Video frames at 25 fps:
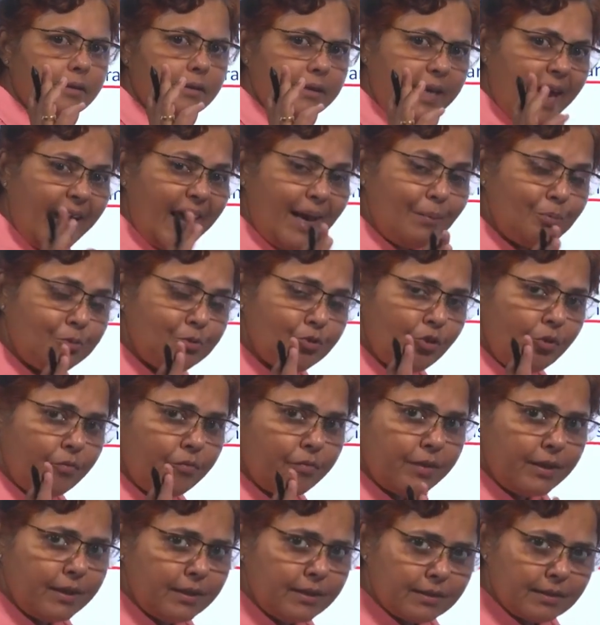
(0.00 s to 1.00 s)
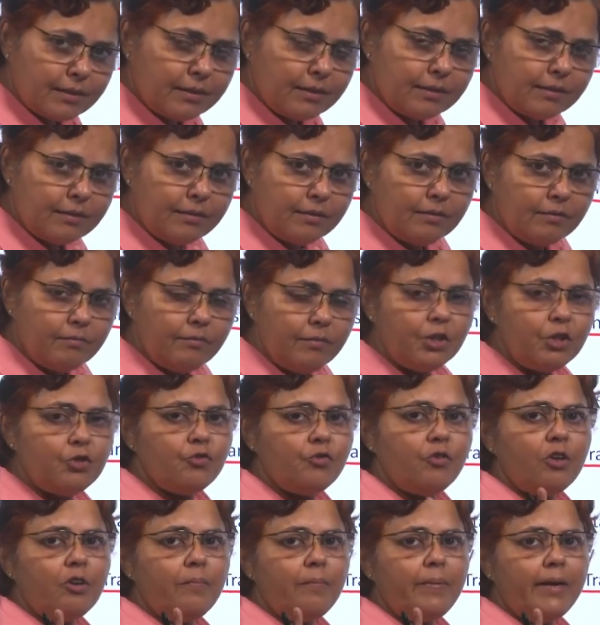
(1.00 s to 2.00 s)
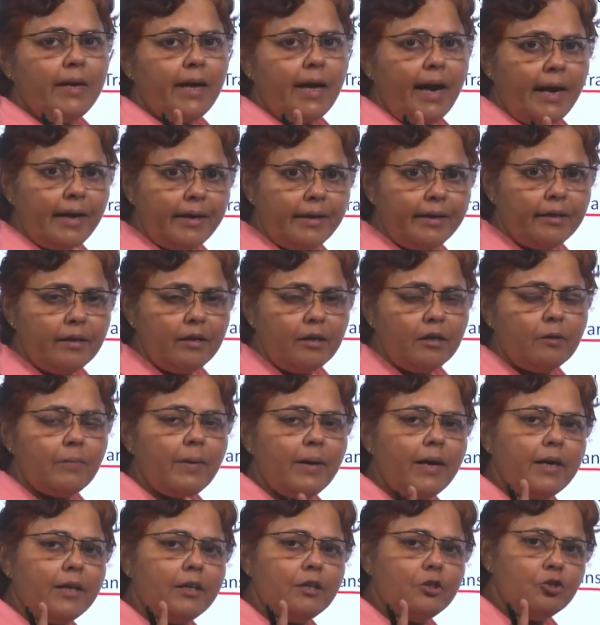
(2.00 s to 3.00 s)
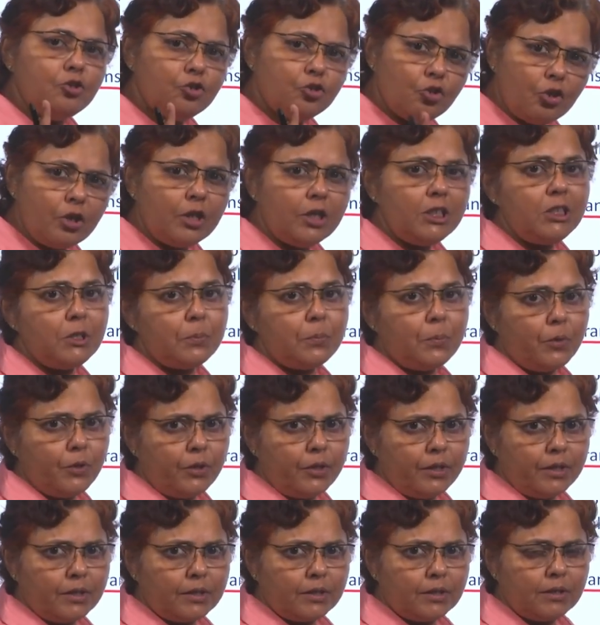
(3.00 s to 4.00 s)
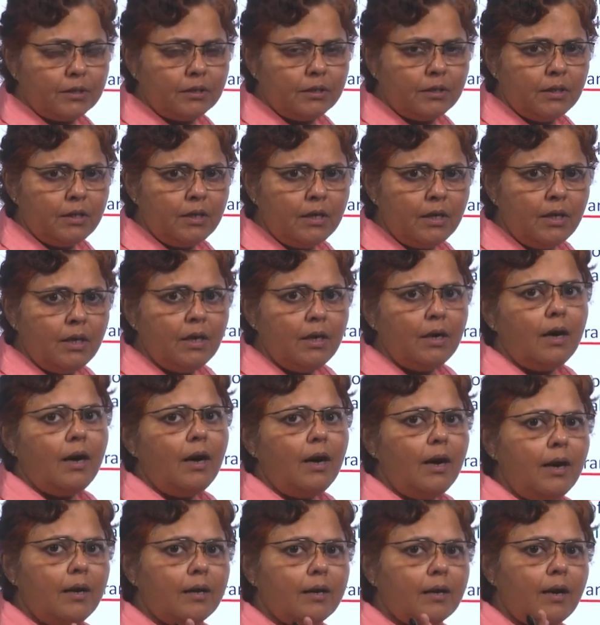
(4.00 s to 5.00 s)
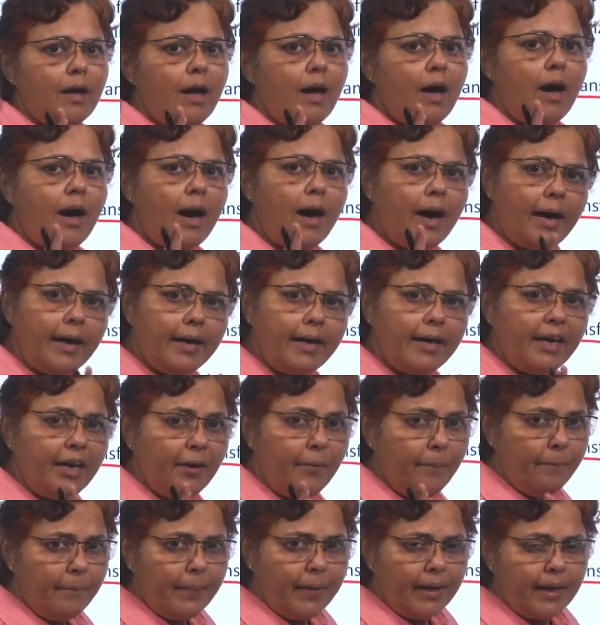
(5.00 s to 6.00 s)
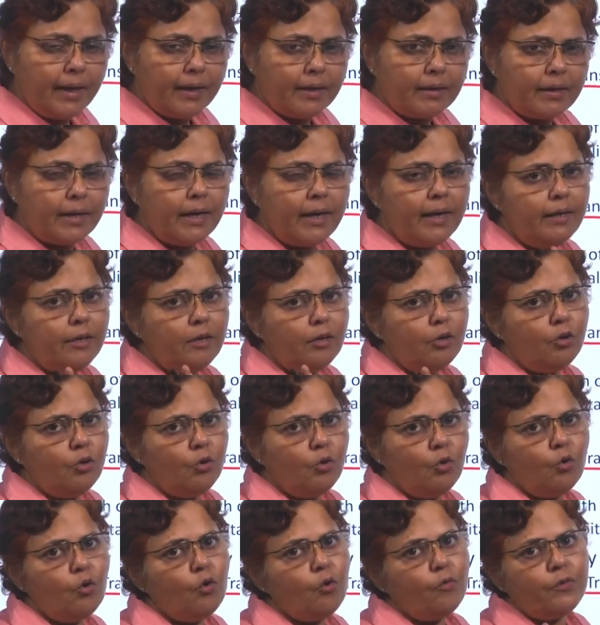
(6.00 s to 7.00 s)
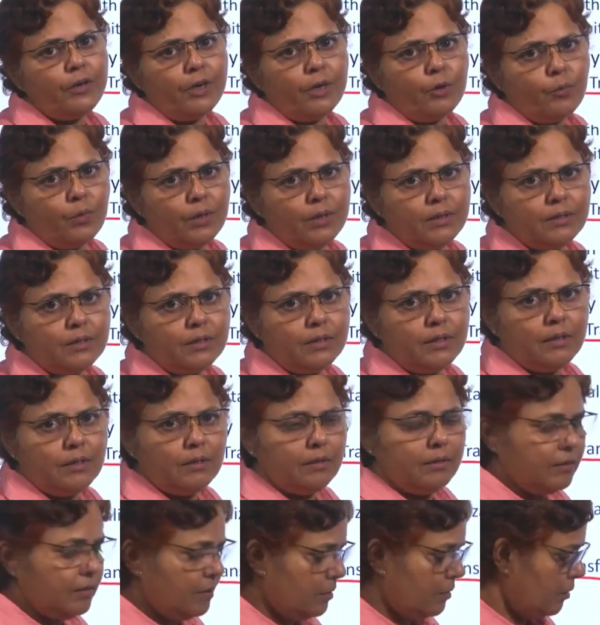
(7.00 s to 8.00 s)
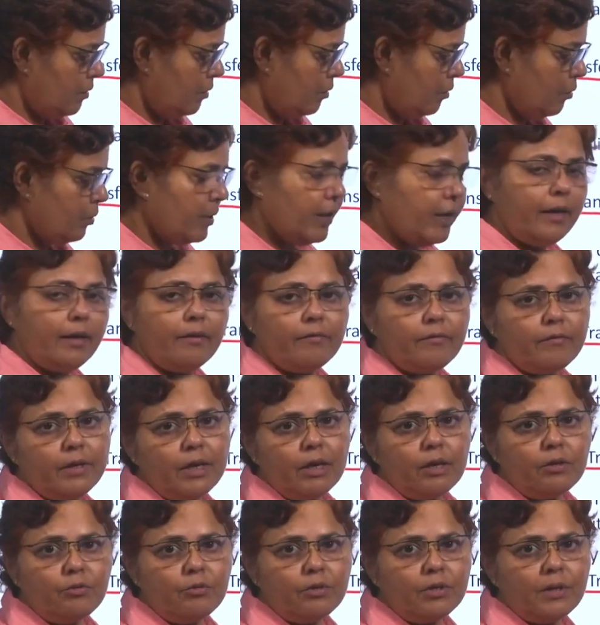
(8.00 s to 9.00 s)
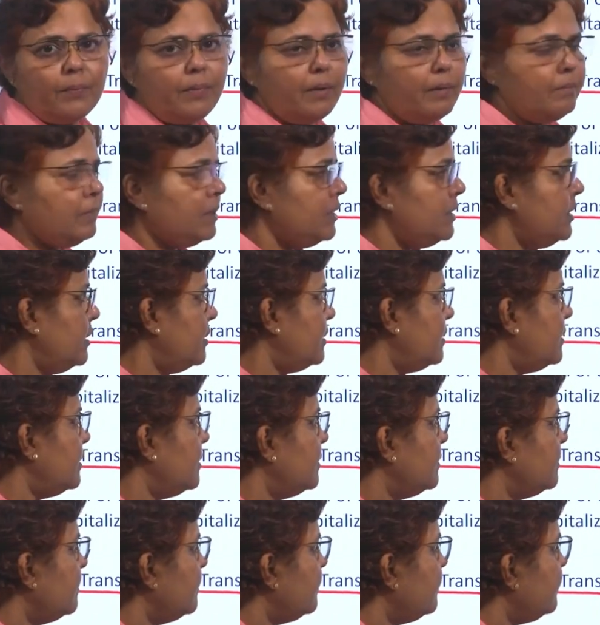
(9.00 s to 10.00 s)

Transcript: types of risks which will be handled by insurance products are high impact and low frequency. Okay, we have to remember this.